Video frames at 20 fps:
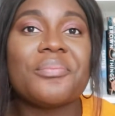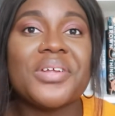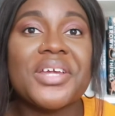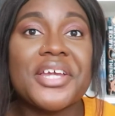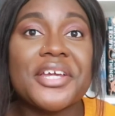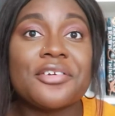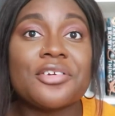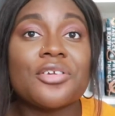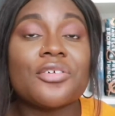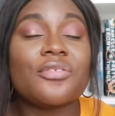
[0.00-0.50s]

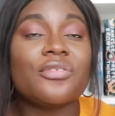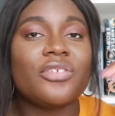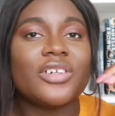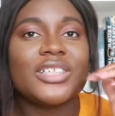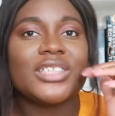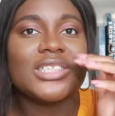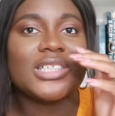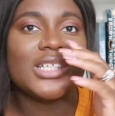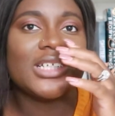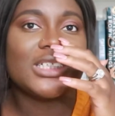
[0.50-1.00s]
it
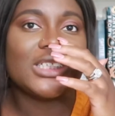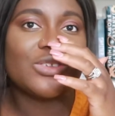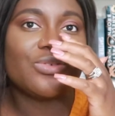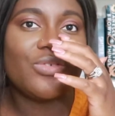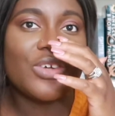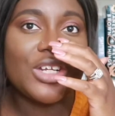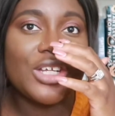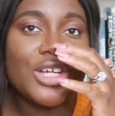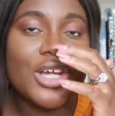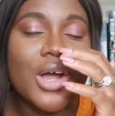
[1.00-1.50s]
for today's
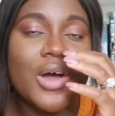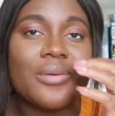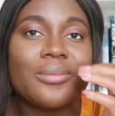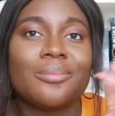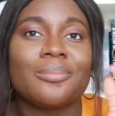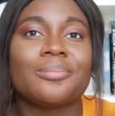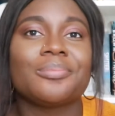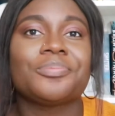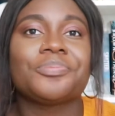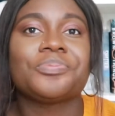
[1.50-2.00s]

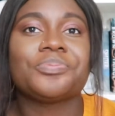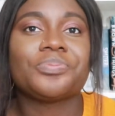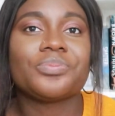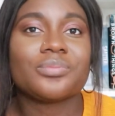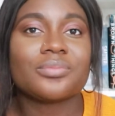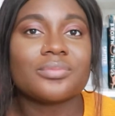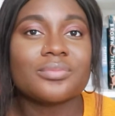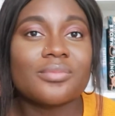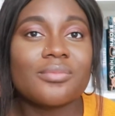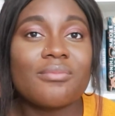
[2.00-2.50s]
video.
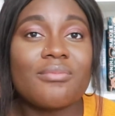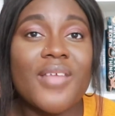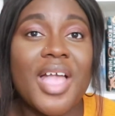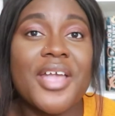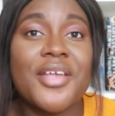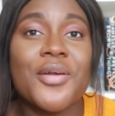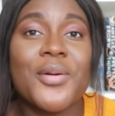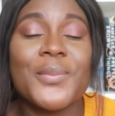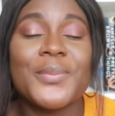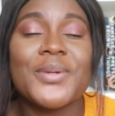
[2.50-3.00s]

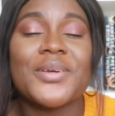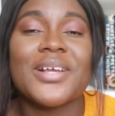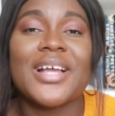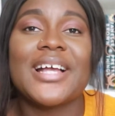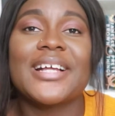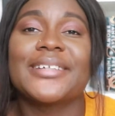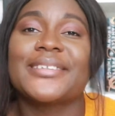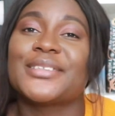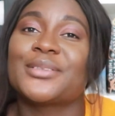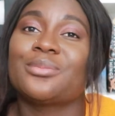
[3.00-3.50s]
I hope you
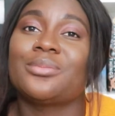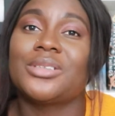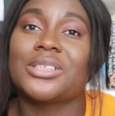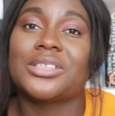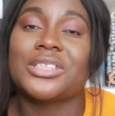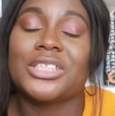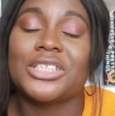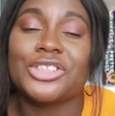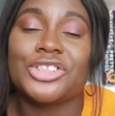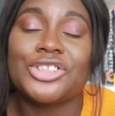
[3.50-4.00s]
guys
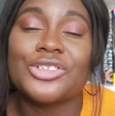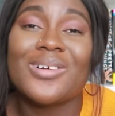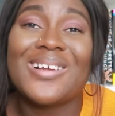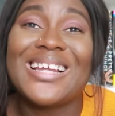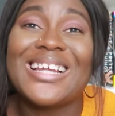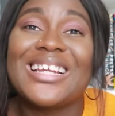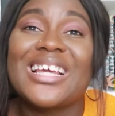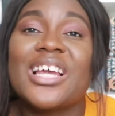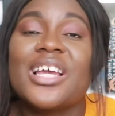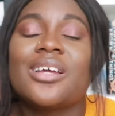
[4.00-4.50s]
really
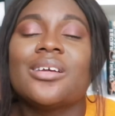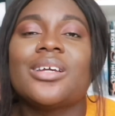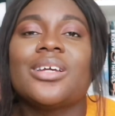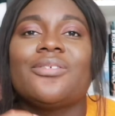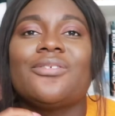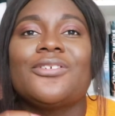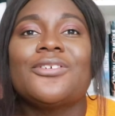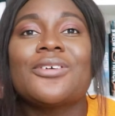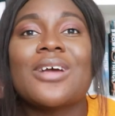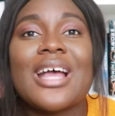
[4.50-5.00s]
enjoyed.
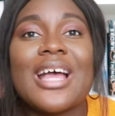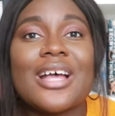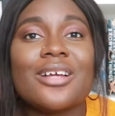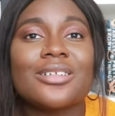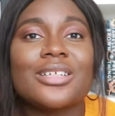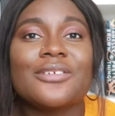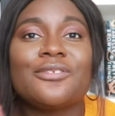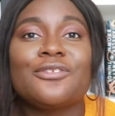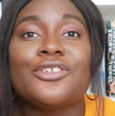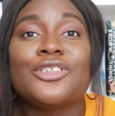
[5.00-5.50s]
If
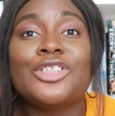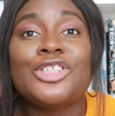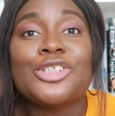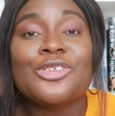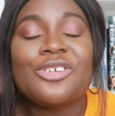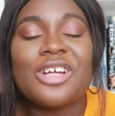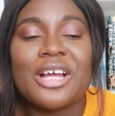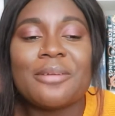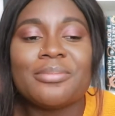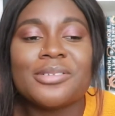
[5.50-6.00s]
you do
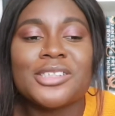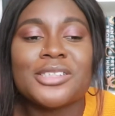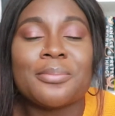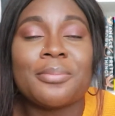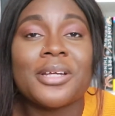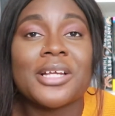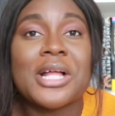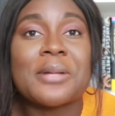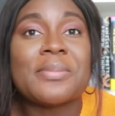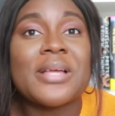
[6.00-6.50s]
happen to
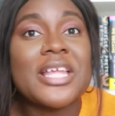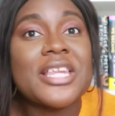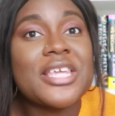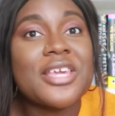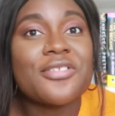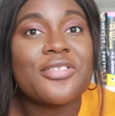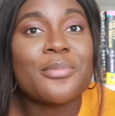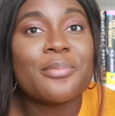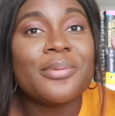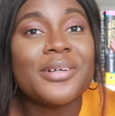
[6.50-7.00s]
pick up any
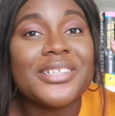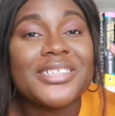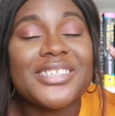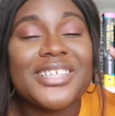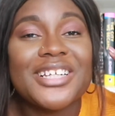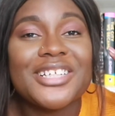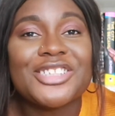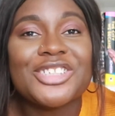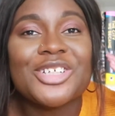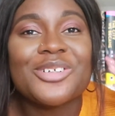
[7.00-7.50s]
of the books
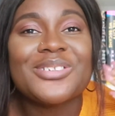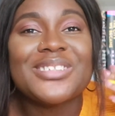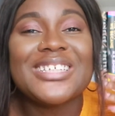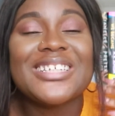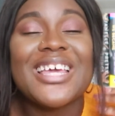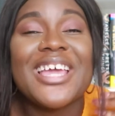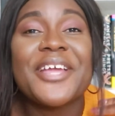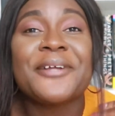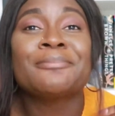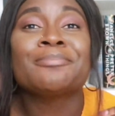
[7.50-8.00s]
that I showed
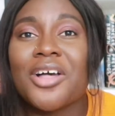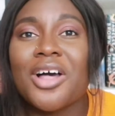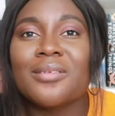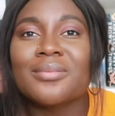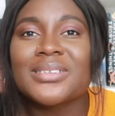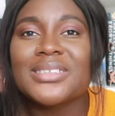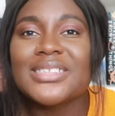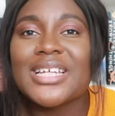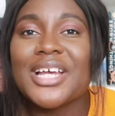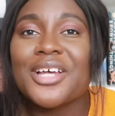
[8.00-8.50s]
today,
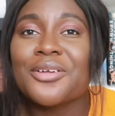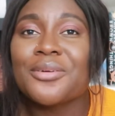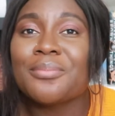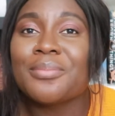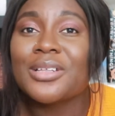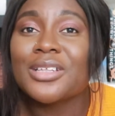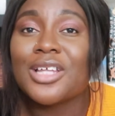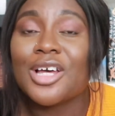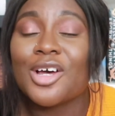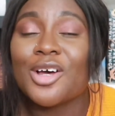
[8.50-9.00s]
comment down
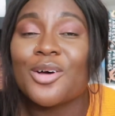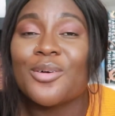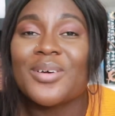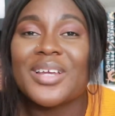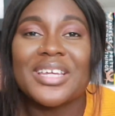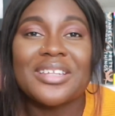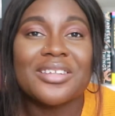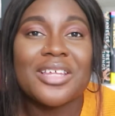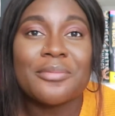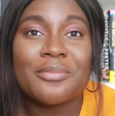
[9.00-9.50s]
below
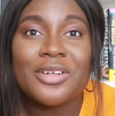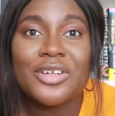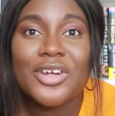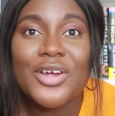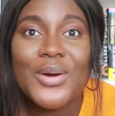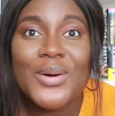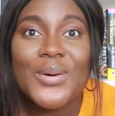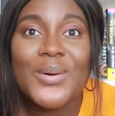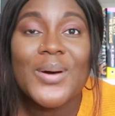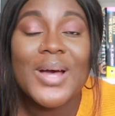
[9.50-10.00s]
and let me
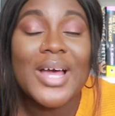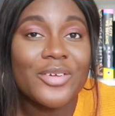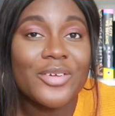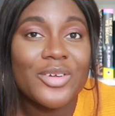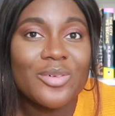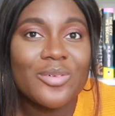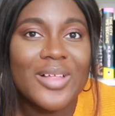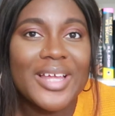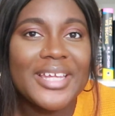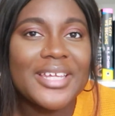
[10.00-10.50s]
know
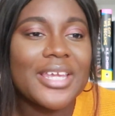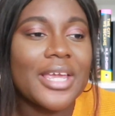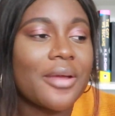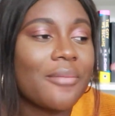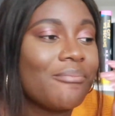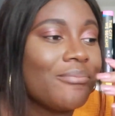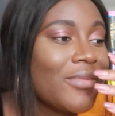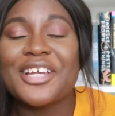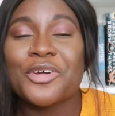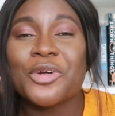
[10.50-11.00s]
you like
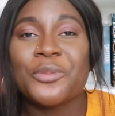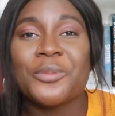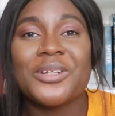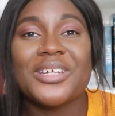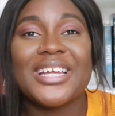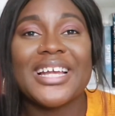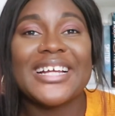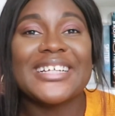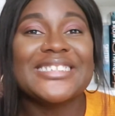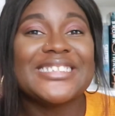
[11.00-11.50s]
it. I hope you
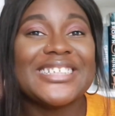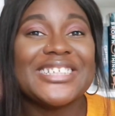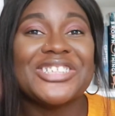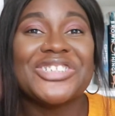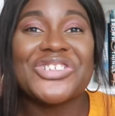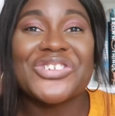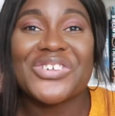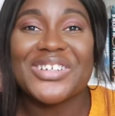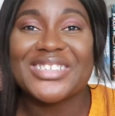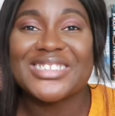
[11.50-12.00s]
guys
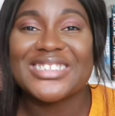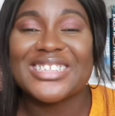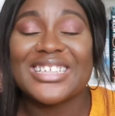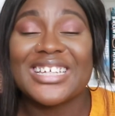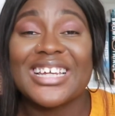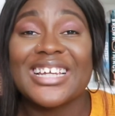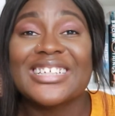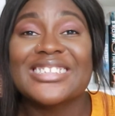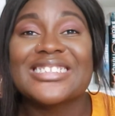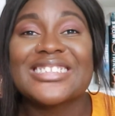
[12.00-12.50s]
enjoyed
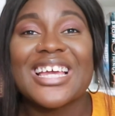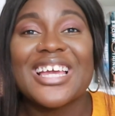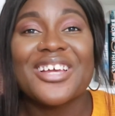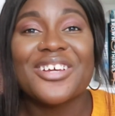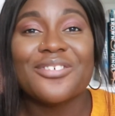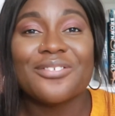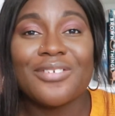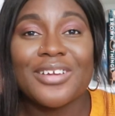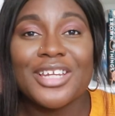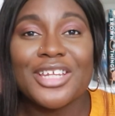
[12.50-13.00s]
today's
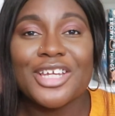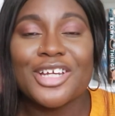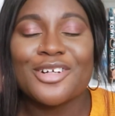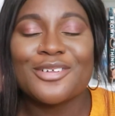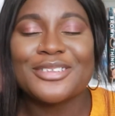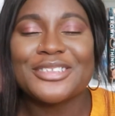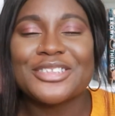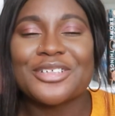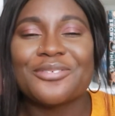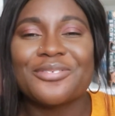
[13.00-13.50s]

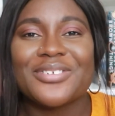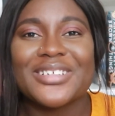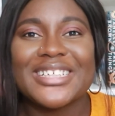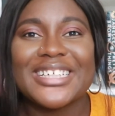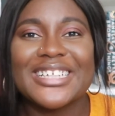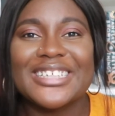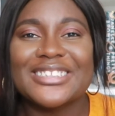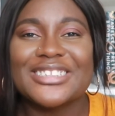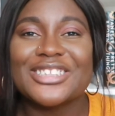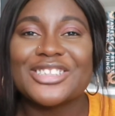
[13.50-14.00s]
video. Don't
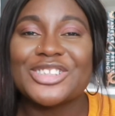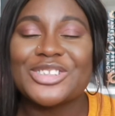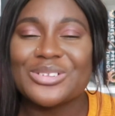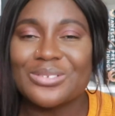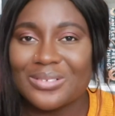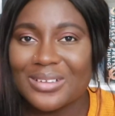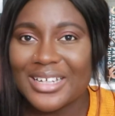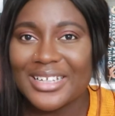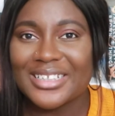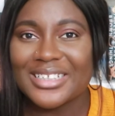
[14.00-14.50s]
forget to
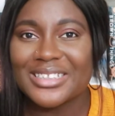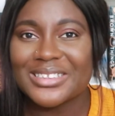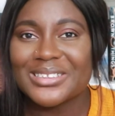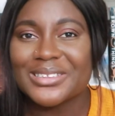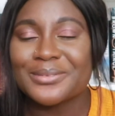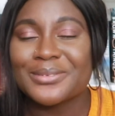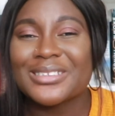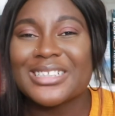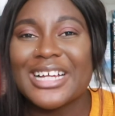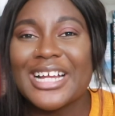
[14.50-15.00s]
like and
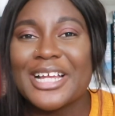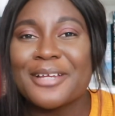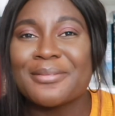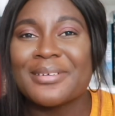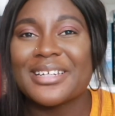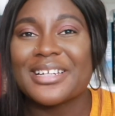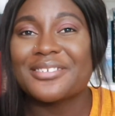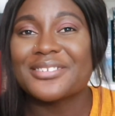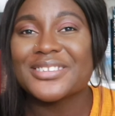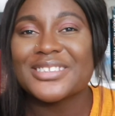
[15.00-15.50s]
subscribe,
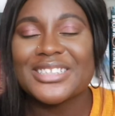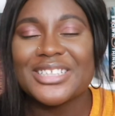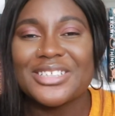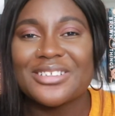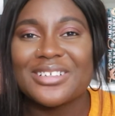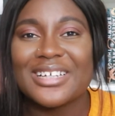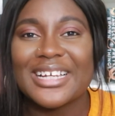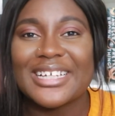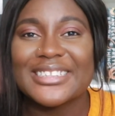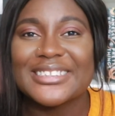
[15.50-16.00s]
and I'll see
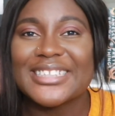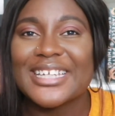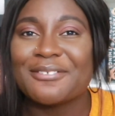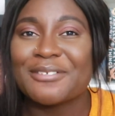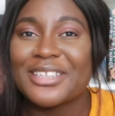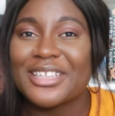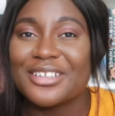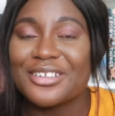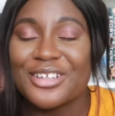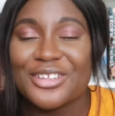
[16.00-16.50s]
you guys
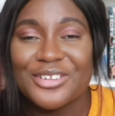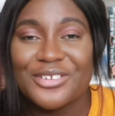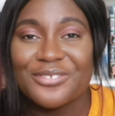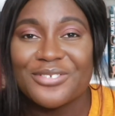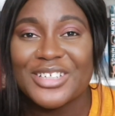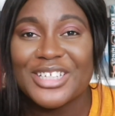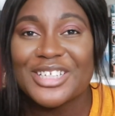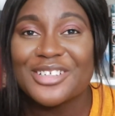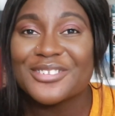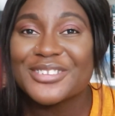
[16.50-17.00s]
with another
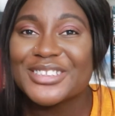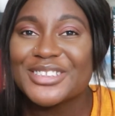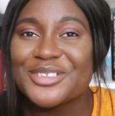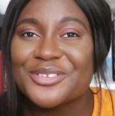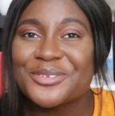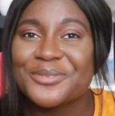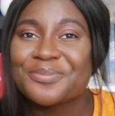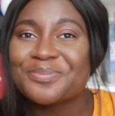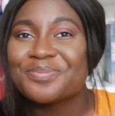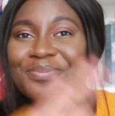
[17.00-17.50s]
video
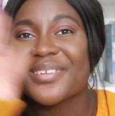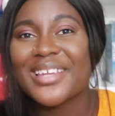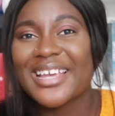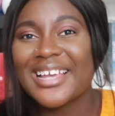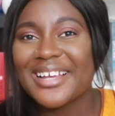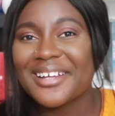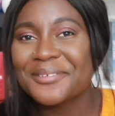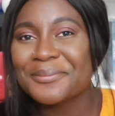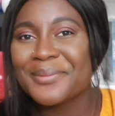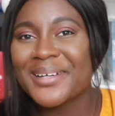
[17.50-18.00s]
soon.
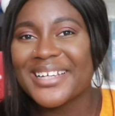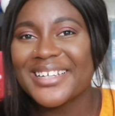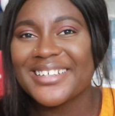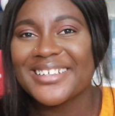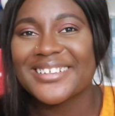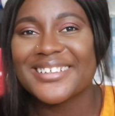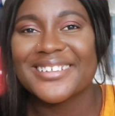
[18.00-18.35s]
Bye!